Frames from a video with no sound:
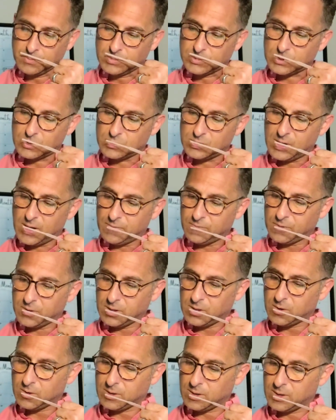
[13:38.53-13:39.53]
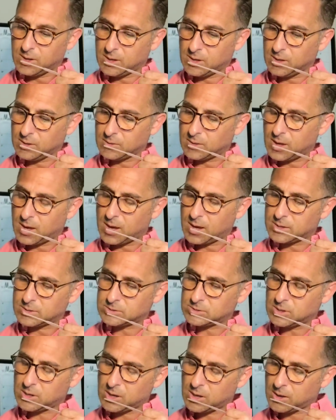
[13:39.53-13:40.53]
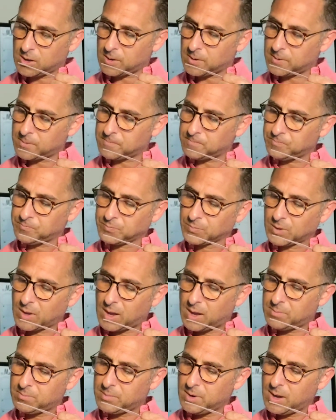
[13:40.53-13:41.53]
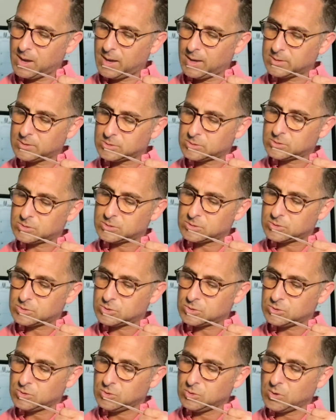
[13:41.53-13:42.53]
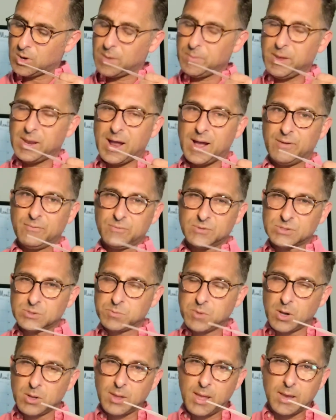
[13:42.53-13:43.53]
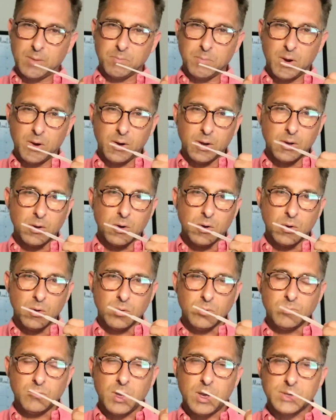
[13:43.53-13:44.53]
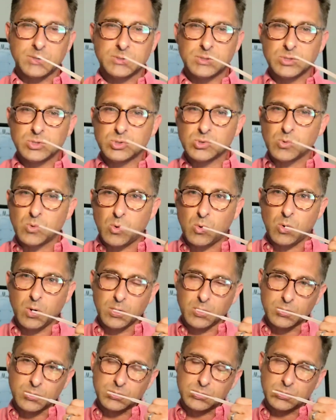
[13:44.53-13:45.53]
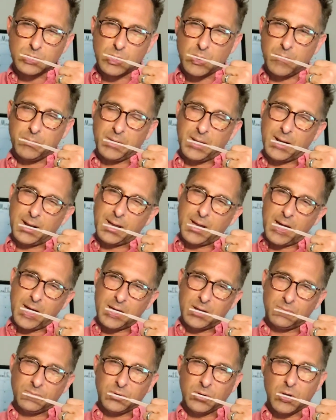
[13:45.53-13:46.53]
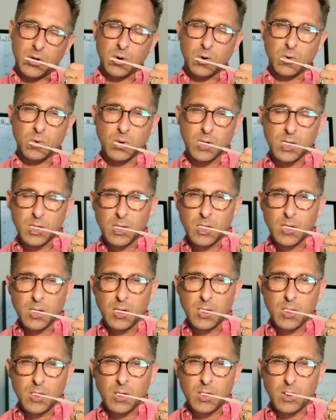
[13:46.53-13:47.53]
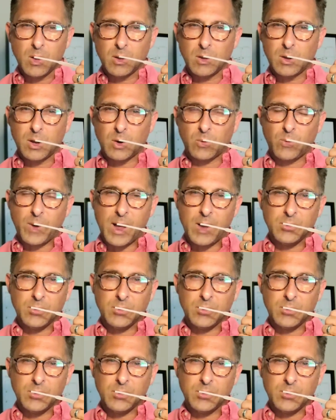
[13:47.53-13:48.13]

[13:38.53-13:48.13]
So definitely you're getting that. I'm not too, I mean, I've smelled like marigold essential oils, so I mean, I kind of know in